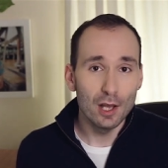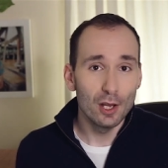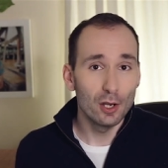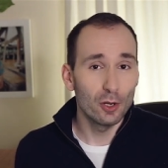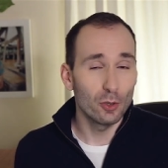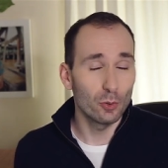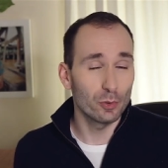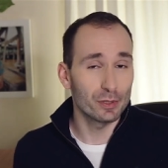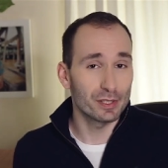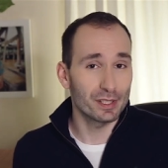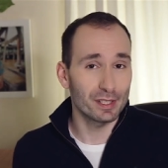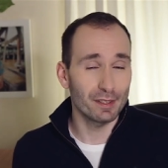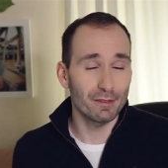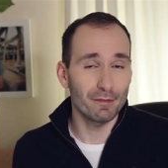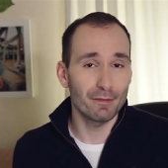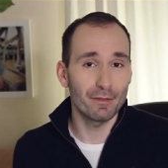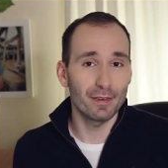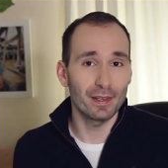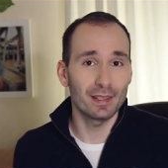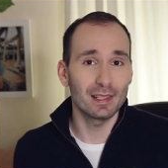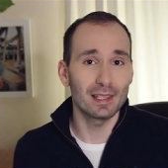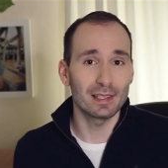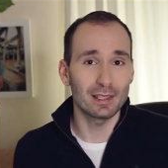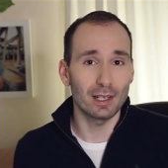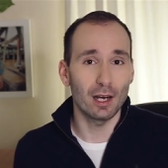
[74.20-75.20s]
or
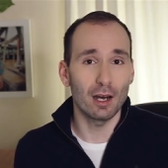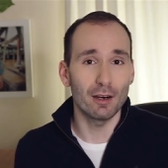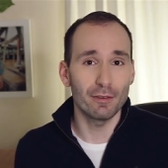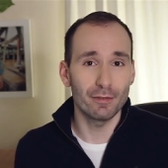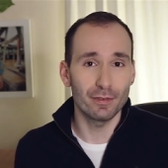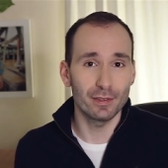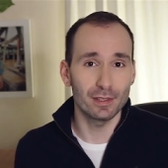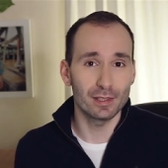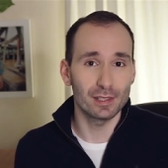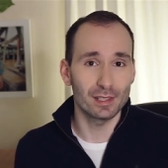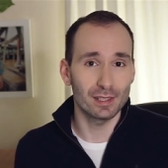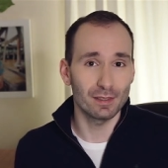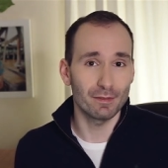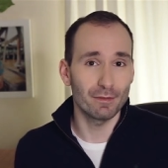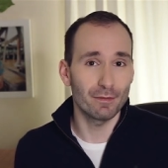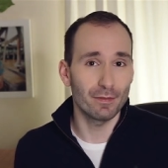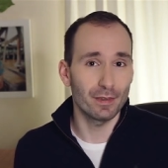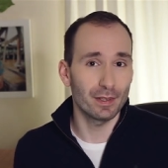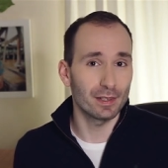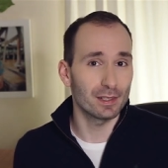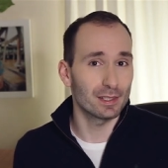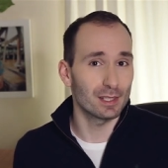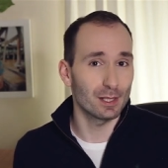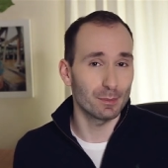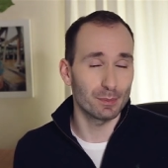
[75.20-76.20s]
something that offers
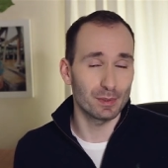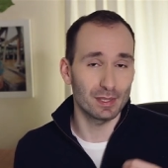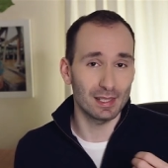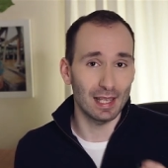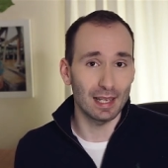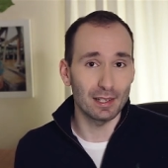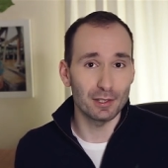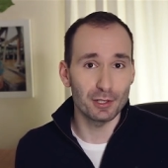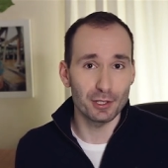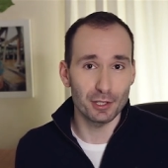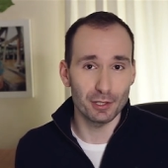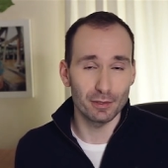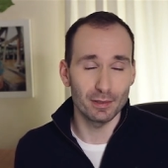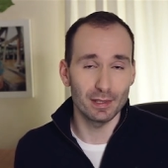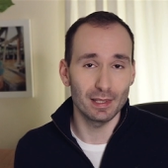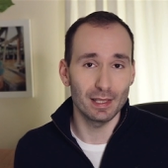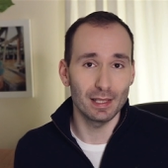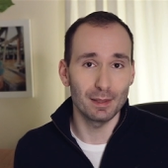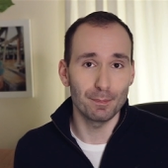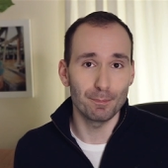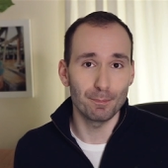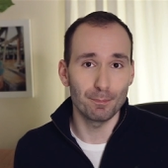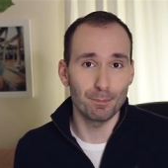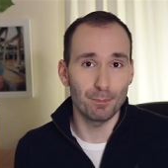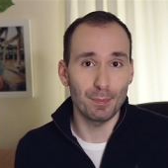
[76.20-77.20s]
something
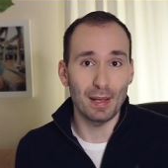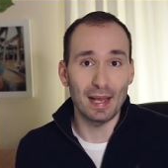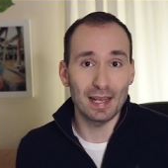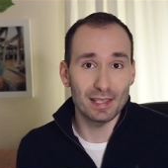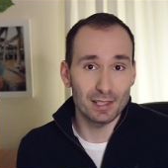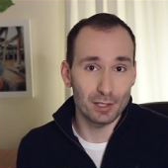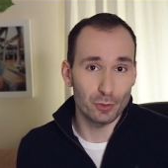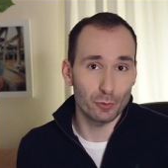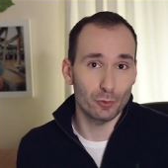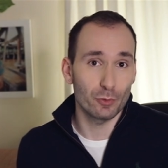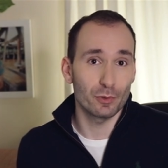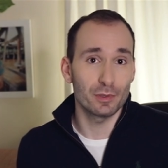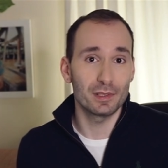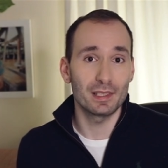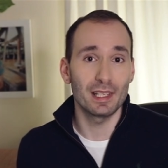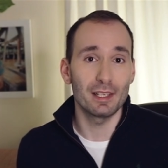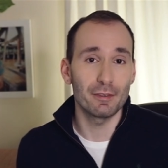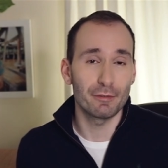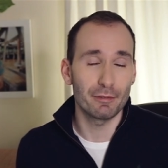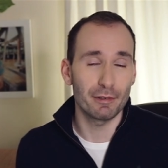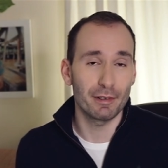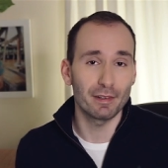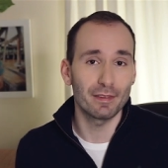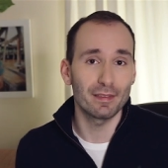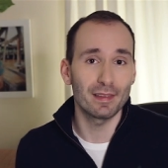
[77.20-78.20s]
substantially better or
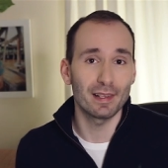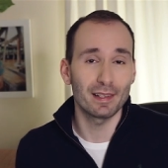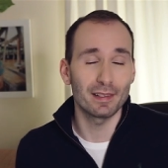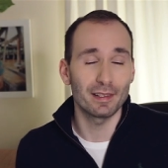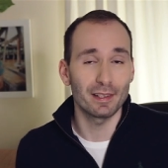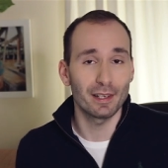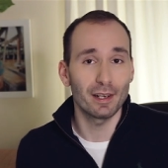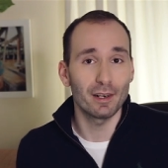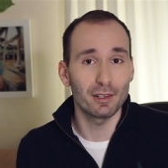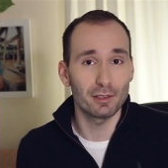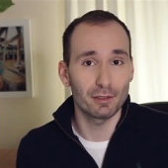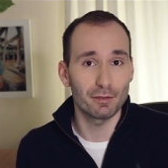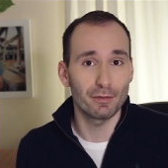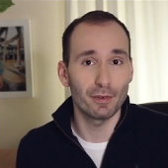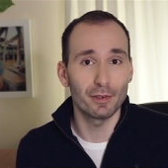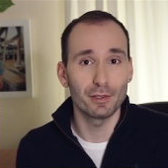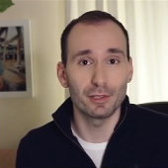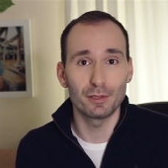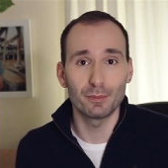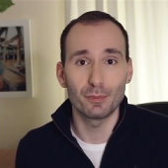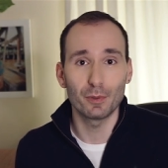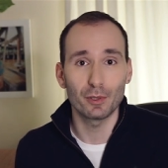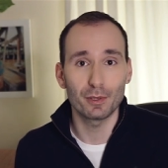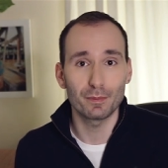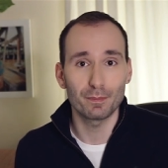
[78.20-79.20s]
different than the other
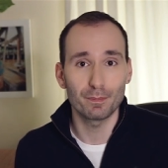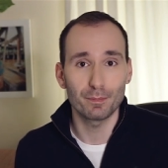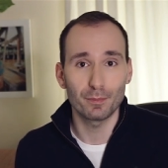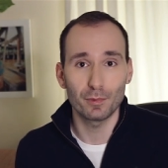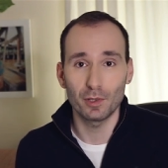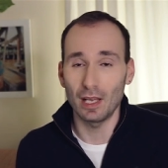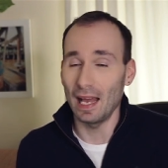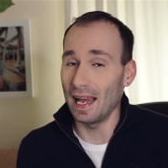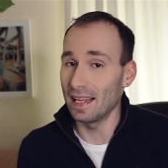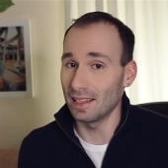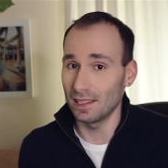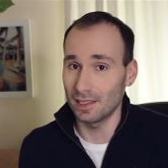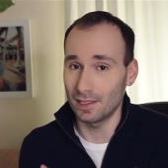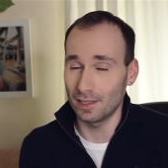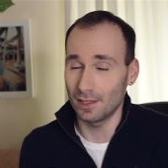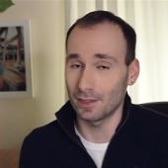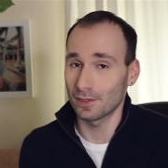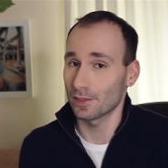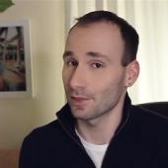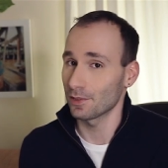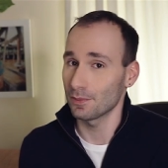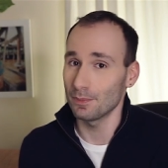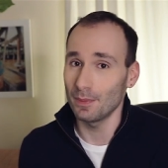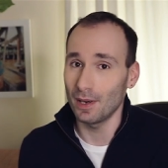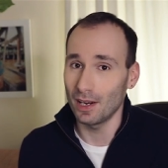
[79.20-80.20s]
photo book editors
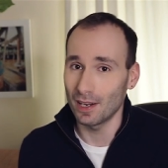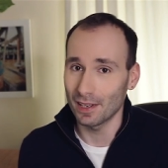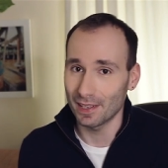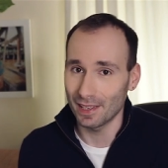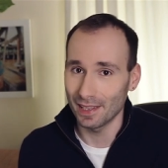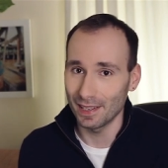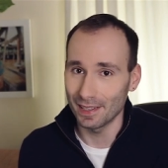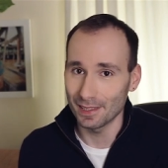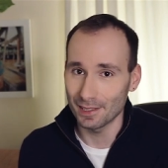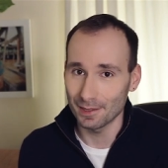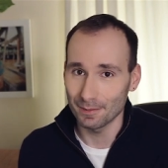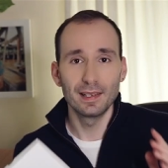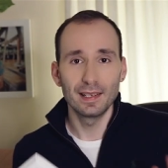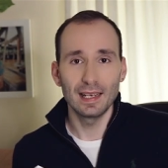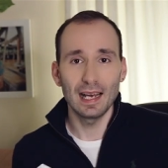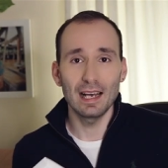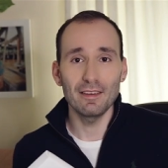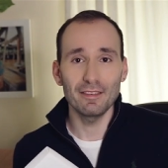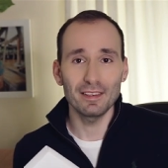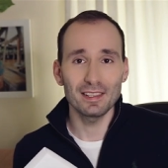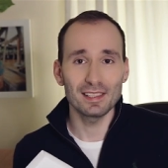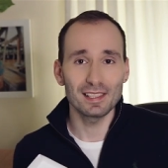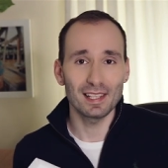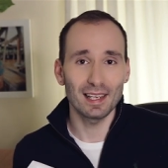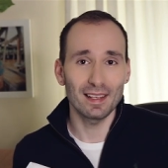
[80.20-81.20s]
on the market.
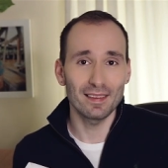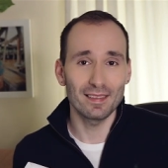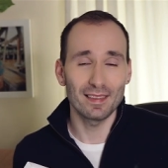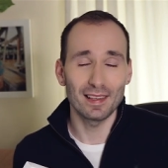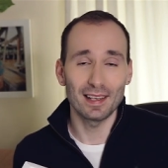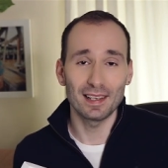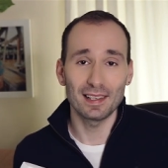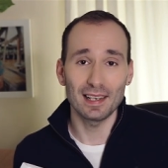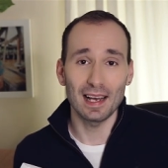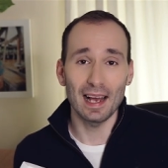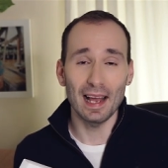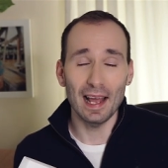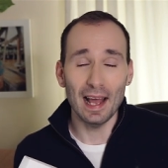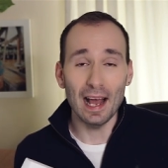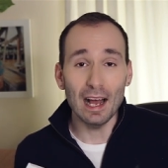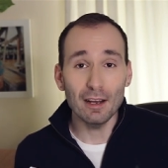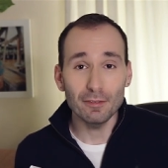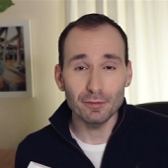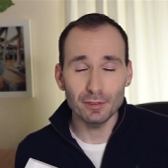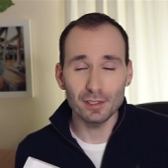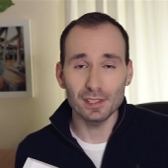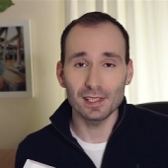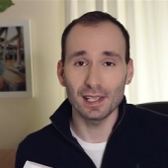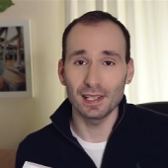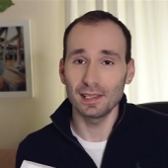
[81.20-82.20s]
Having said that, I have
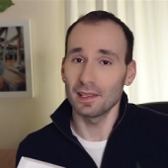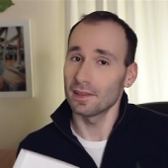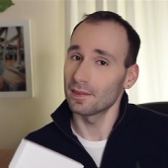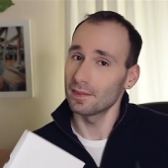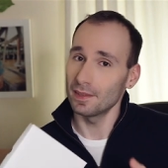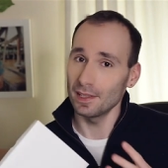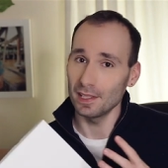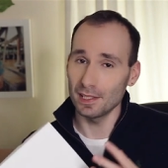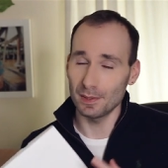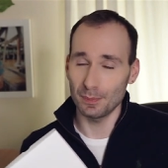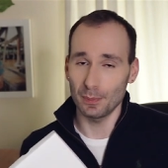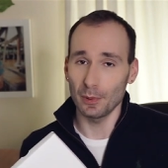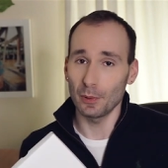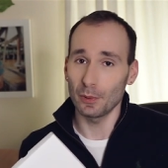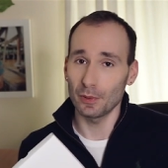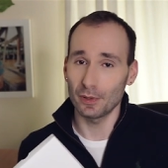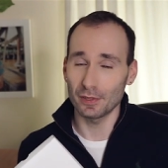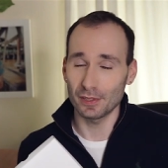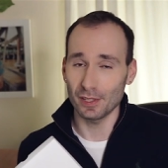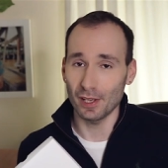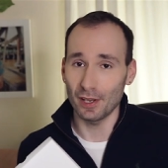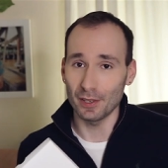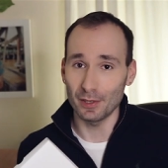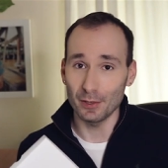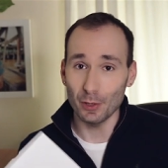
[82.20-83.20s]
to say that these
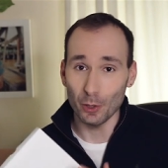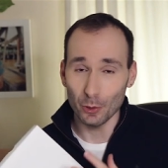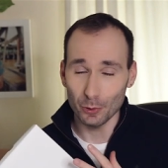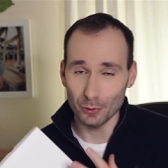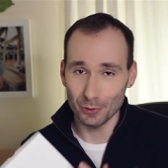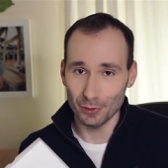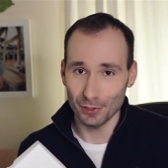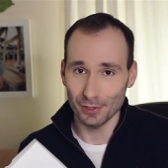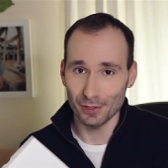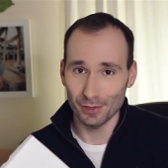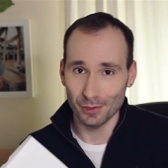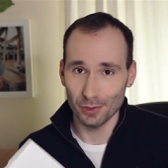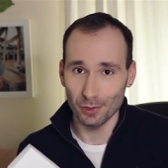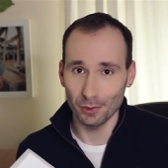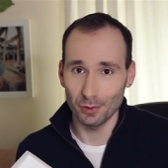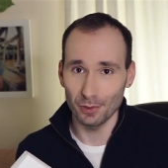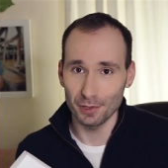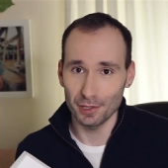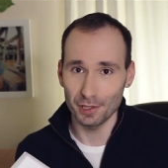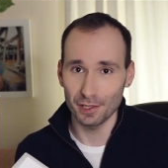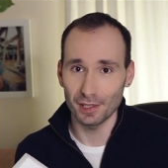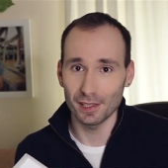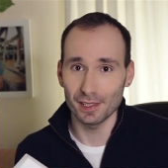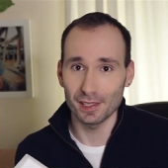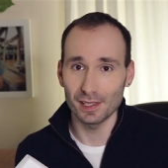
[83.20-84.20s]
books are not just
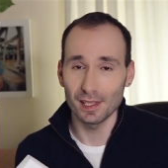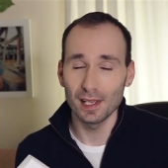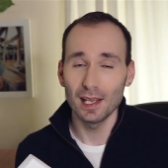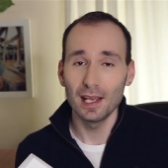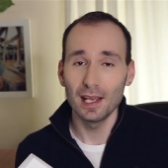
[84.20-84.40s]
gorgeous,